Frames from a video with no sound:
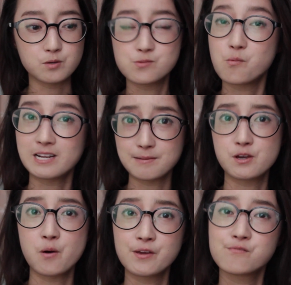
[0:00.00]
was what
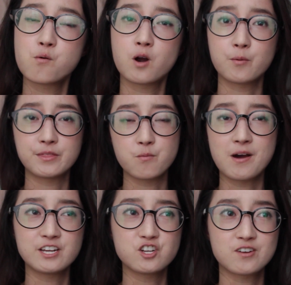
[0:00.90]
I'm going for with a
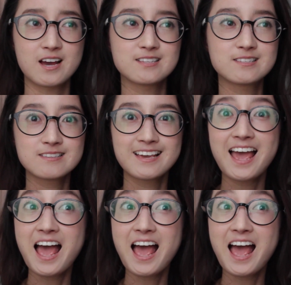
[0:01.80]
wedding dress.